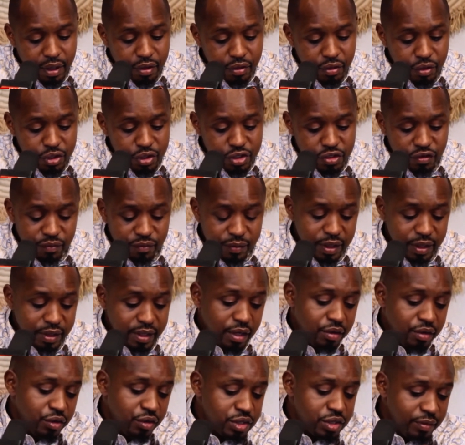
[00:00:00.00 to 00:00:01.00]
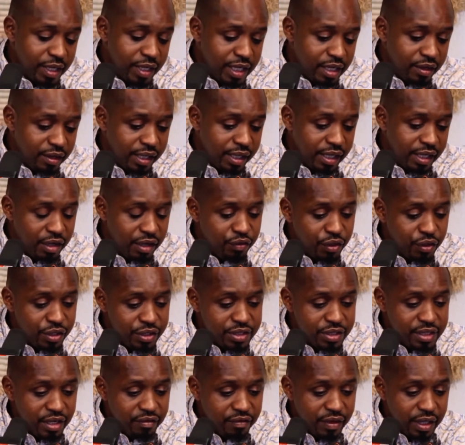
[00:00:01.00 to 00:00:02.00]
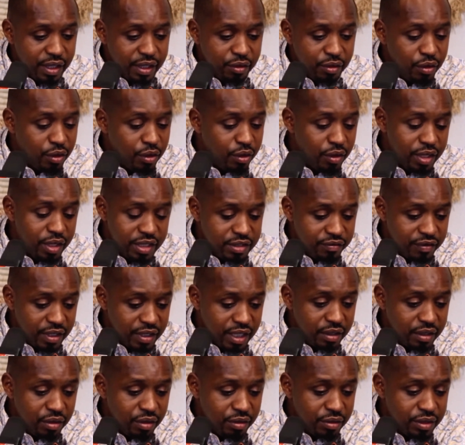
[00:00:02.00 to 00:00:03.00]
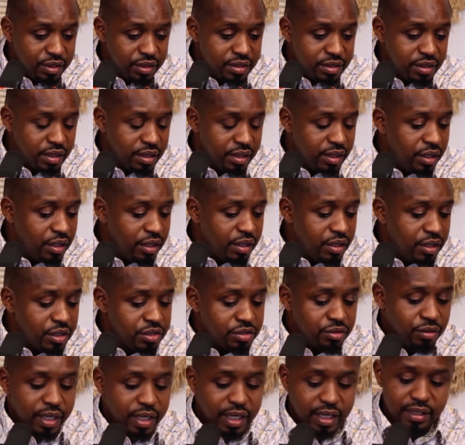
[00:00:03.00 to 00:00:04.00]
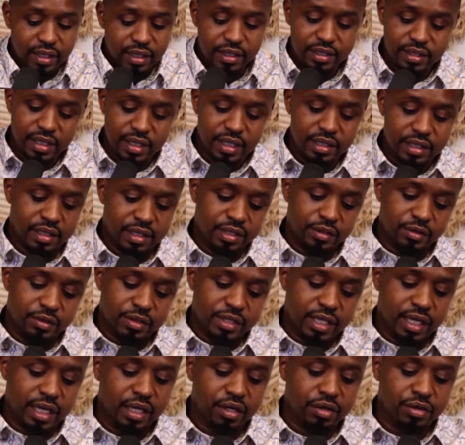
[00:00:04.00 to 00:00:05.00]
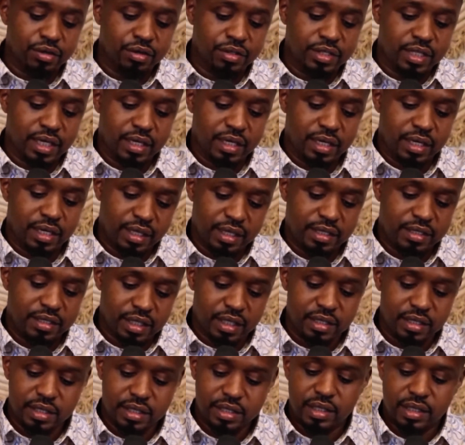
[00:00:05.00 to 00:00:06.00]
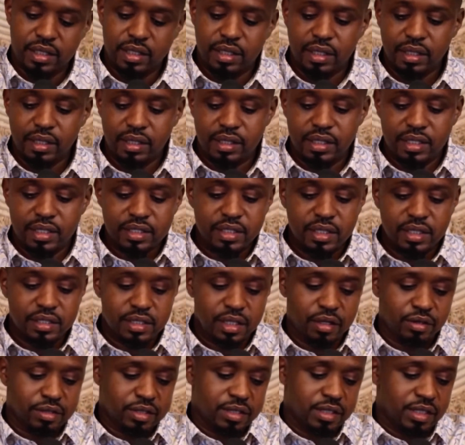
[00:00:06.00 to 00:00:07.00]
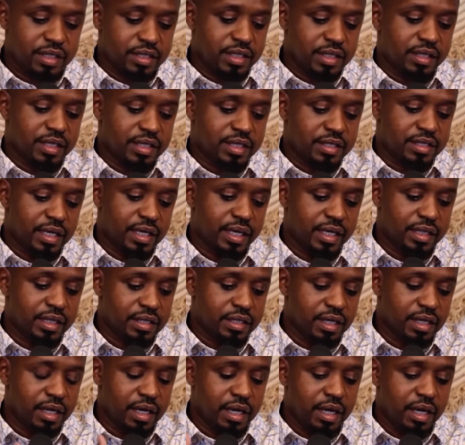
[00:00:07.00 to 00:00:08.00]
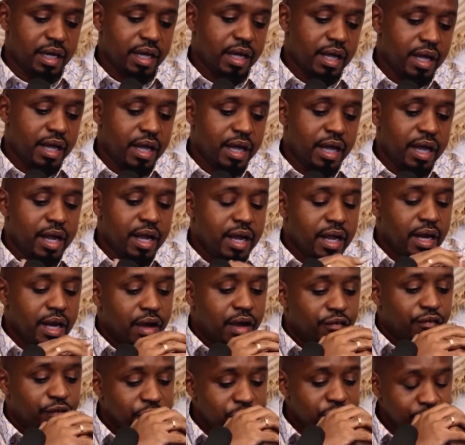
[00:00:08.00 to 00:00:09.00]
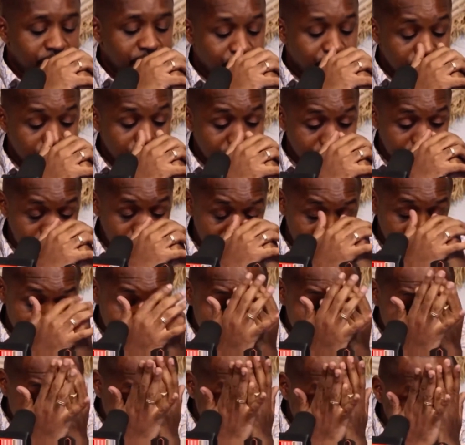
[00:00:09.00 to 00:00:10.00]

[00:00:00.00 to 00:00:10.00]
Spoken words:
across me had an AK-47. They were all in civilian clothes. So Agatha sat, it was a Land Cruiser. Agatha sat this seat, I was this other side, in a face me position.